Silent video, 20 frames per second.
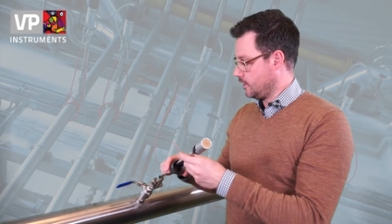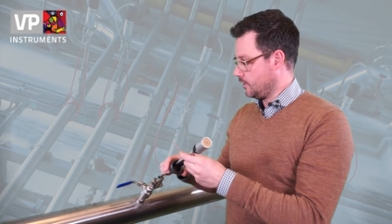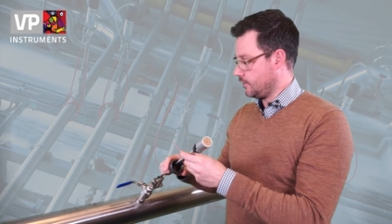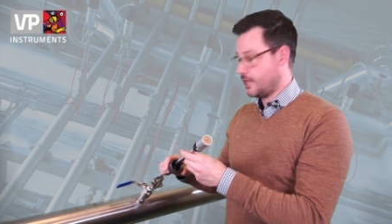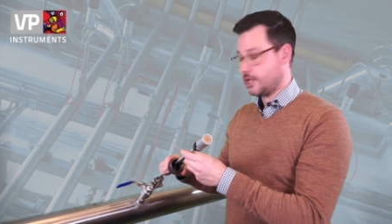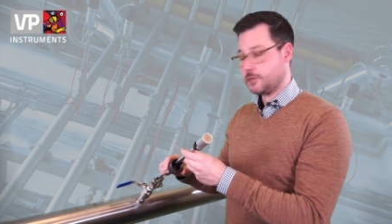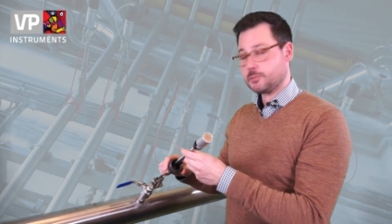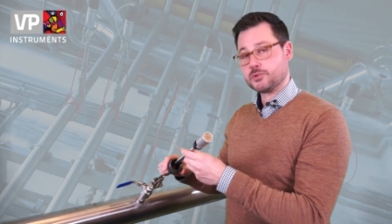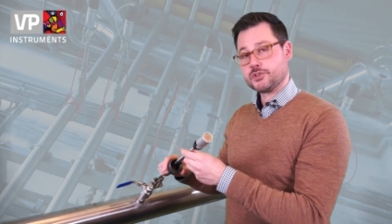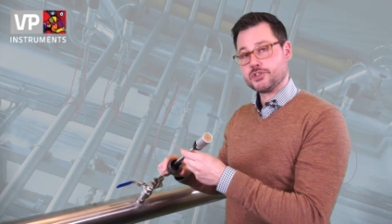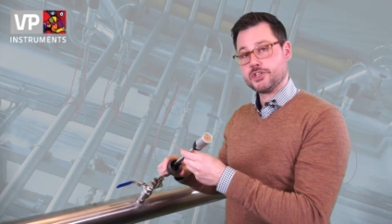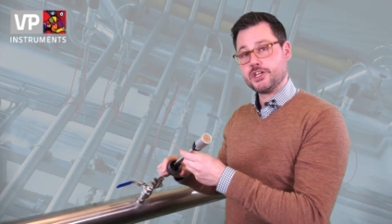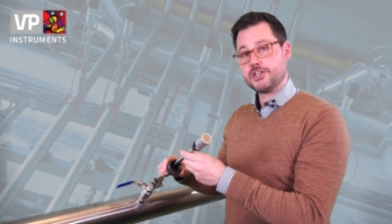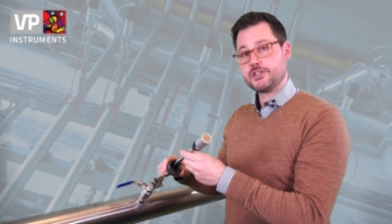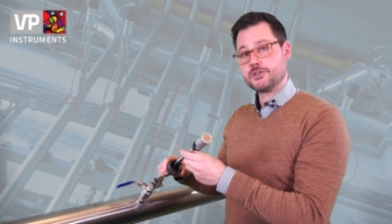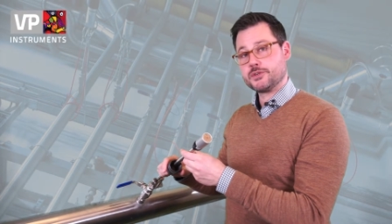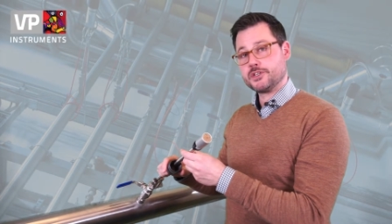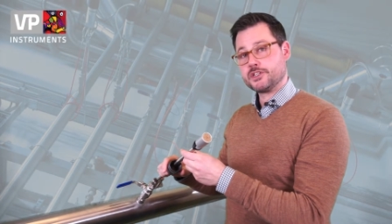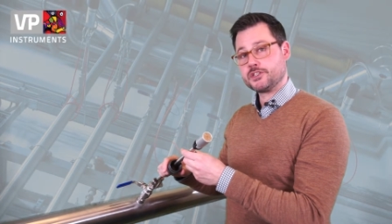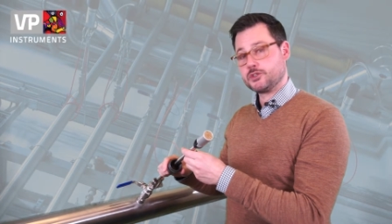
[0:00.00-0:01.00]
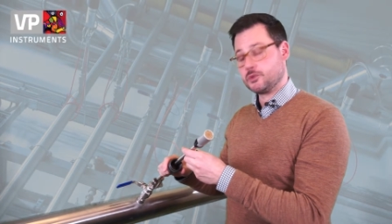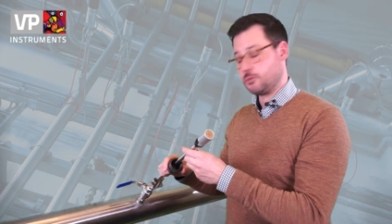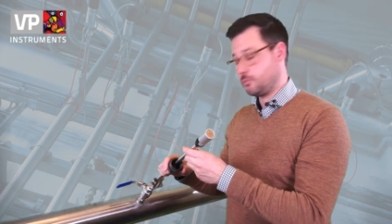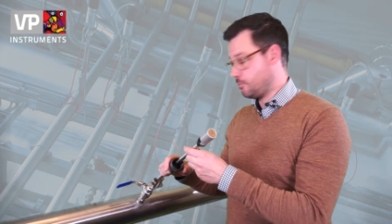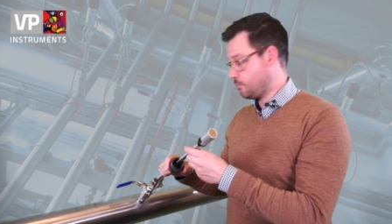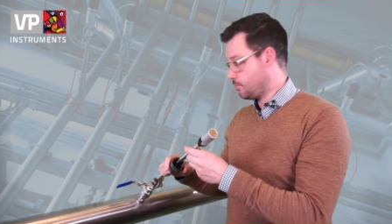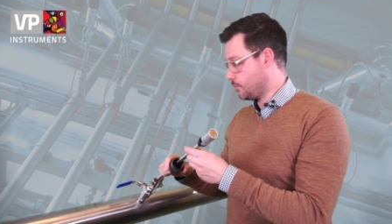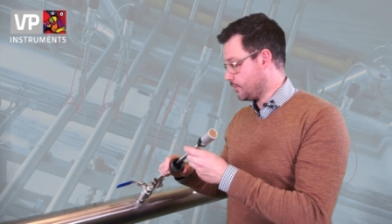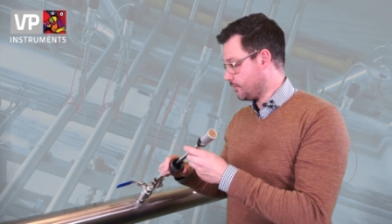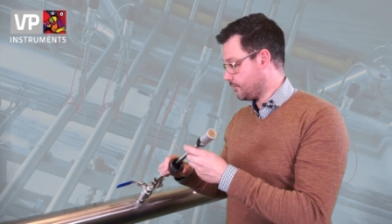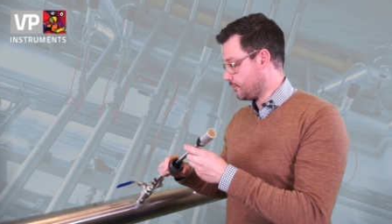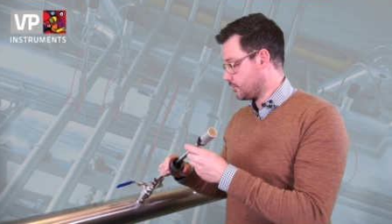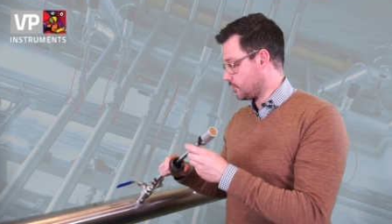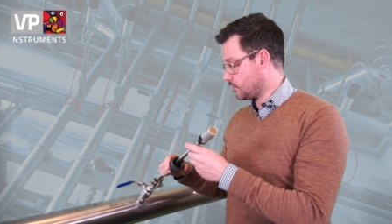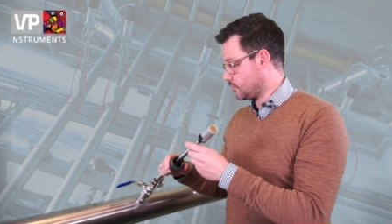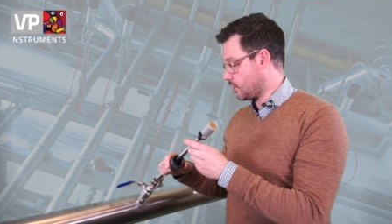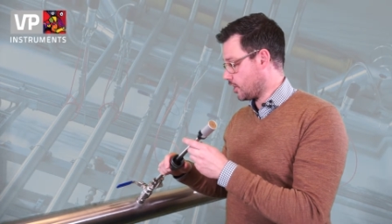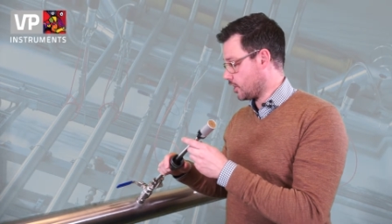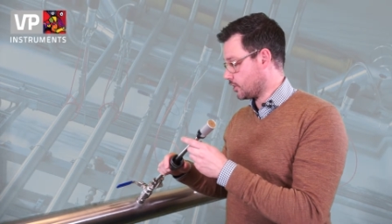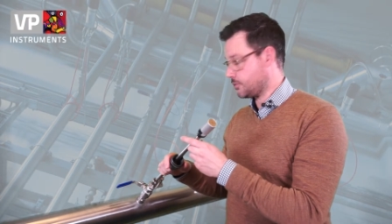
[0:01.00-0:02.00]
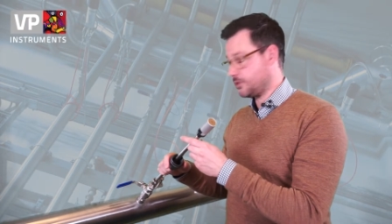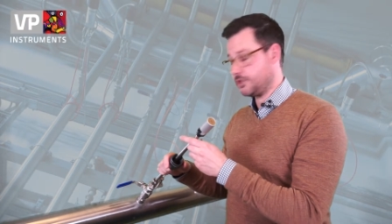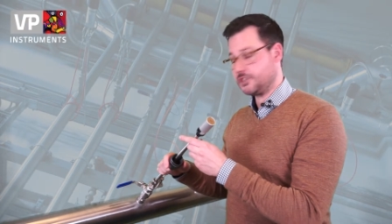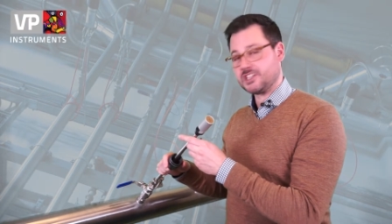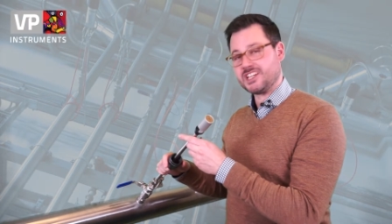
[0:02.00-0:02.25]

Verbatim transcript: Next procedure is to put the cartridge